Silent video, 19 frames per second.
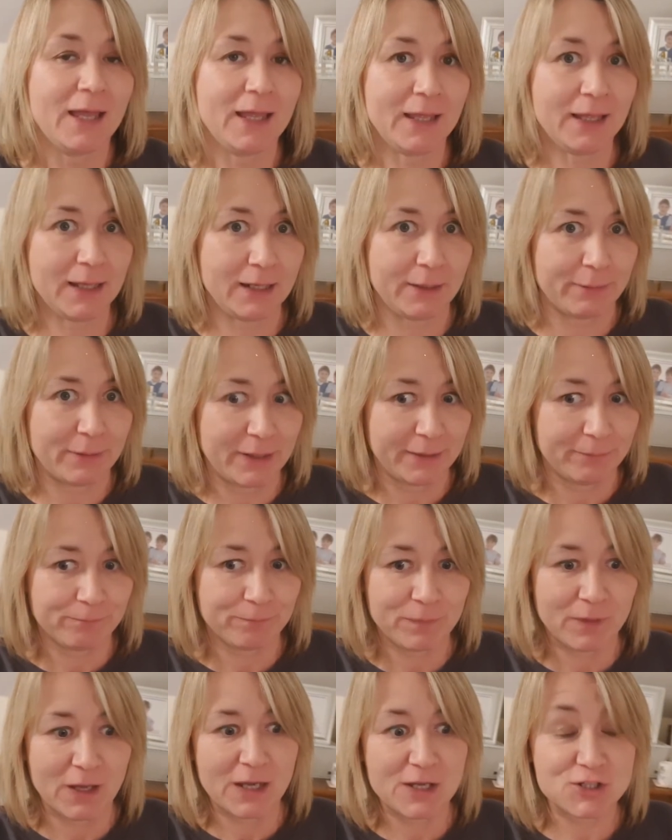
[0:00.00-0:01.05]
Anyway,
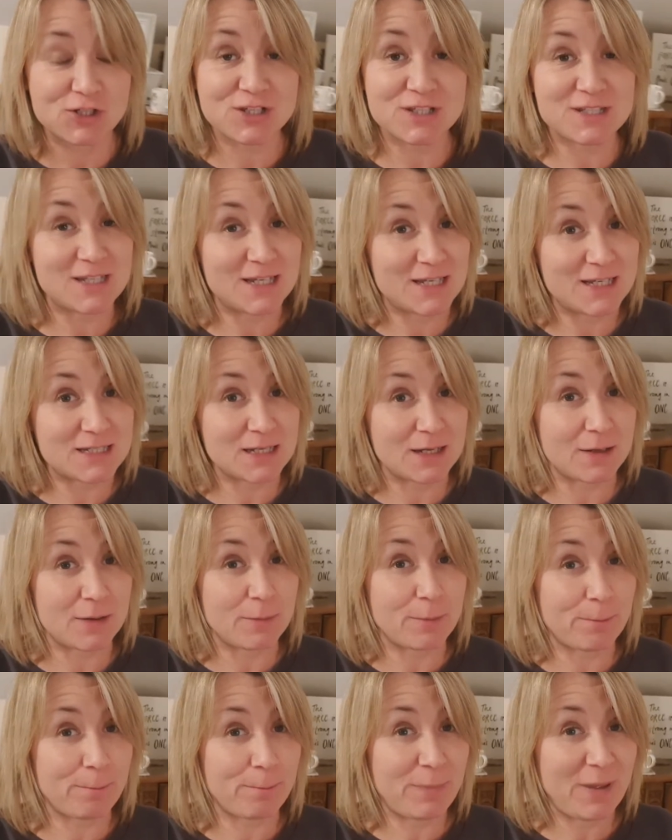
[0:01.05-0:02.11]
just did
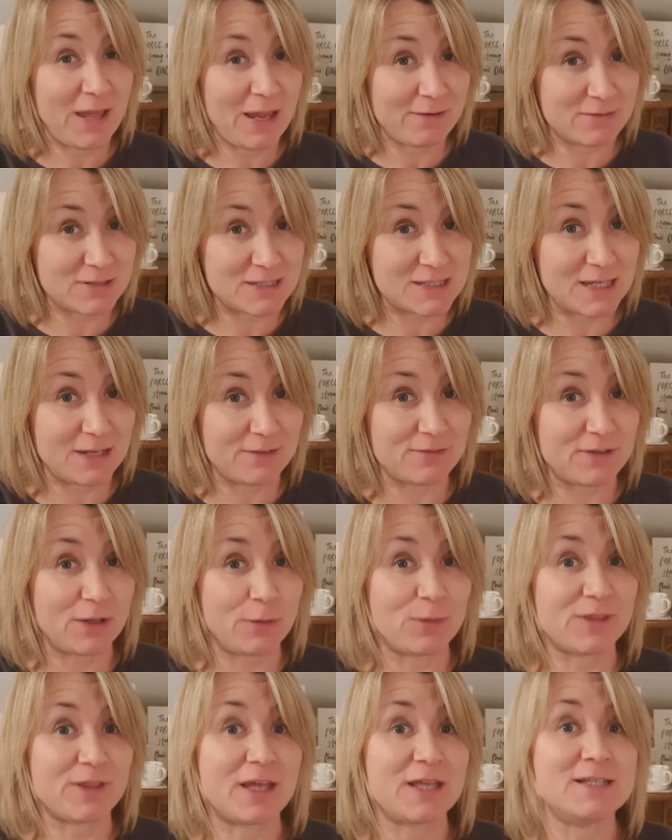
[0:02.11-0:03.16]
parents' evening
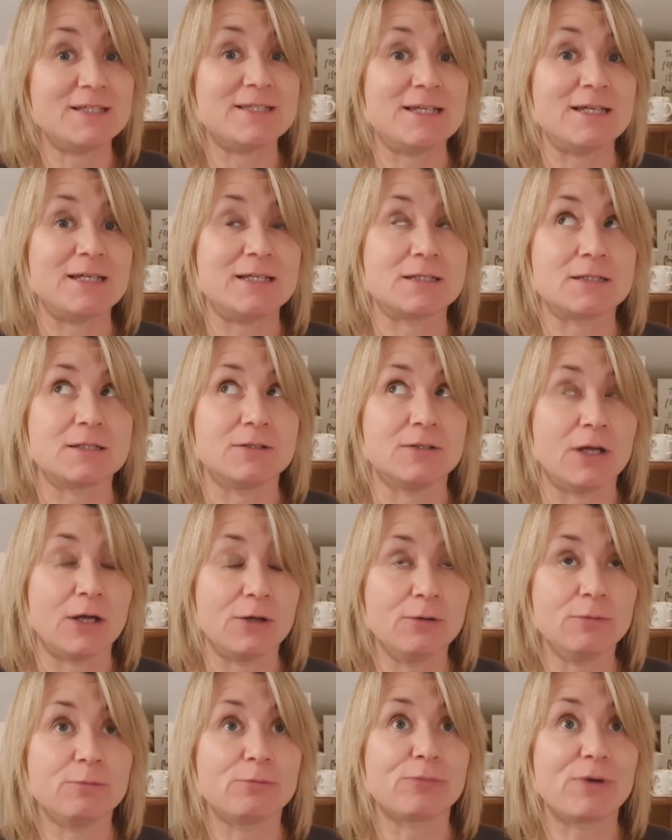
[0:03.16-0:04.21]
with
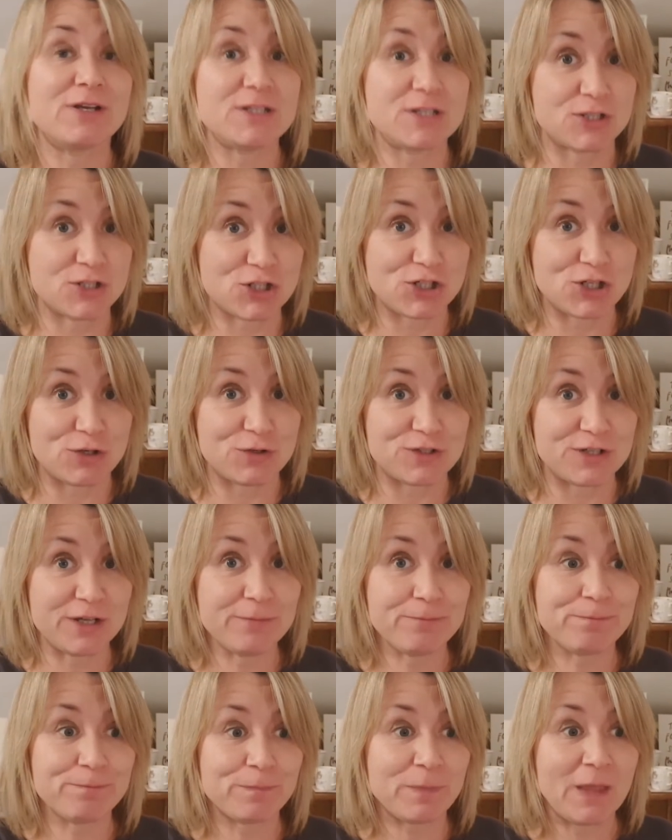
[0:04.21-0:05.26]
Brendan's tutor,
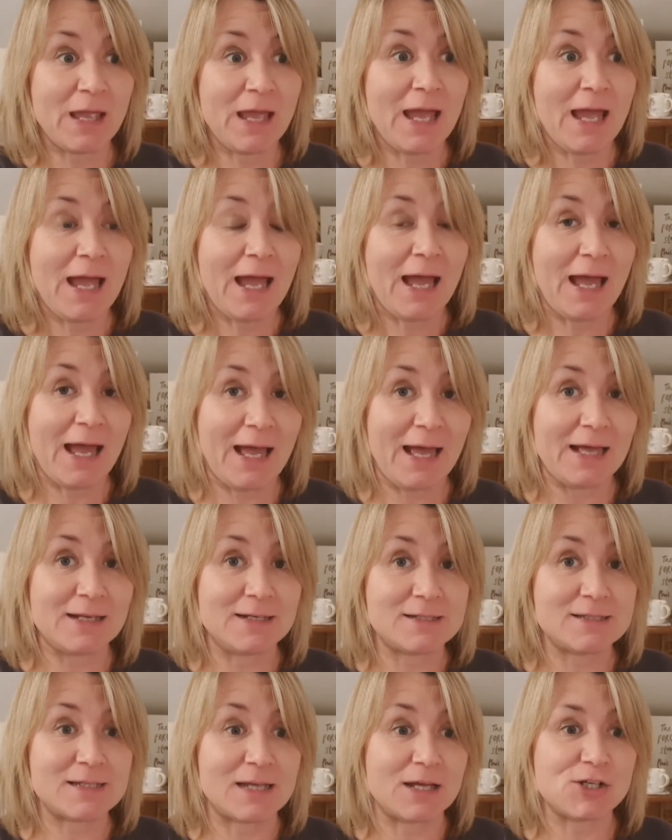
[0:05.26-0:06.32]

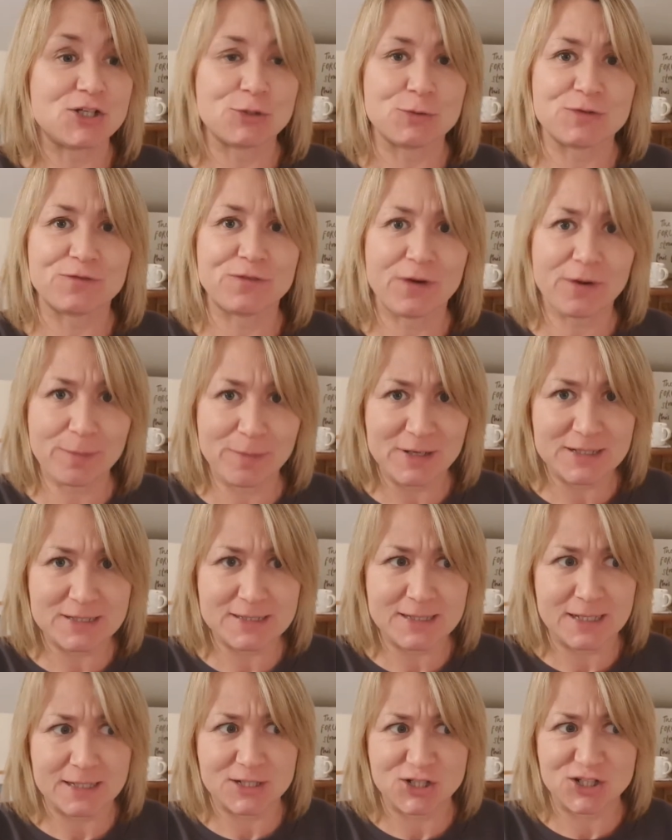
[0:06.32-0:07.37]
and she was very pleased to
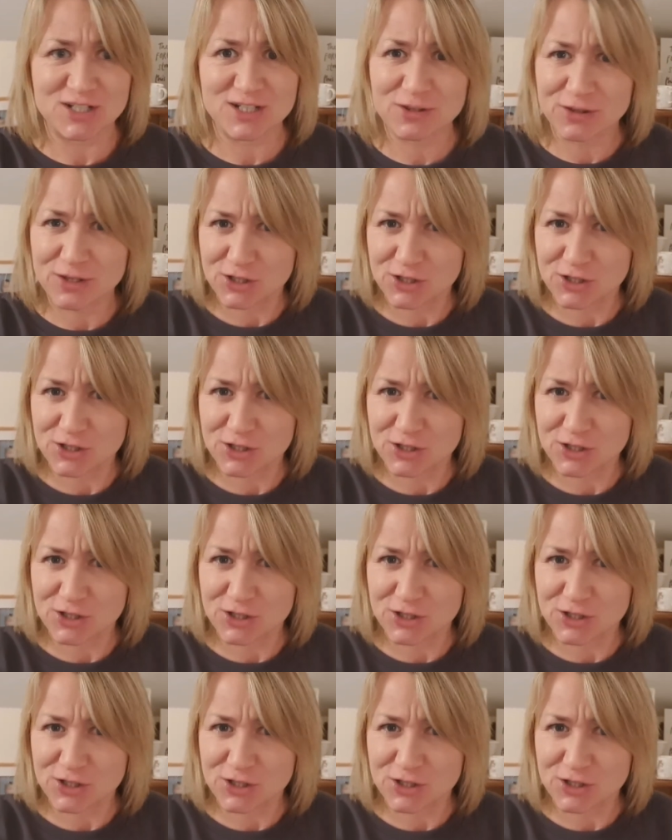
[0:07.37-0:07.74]
see us. She didn't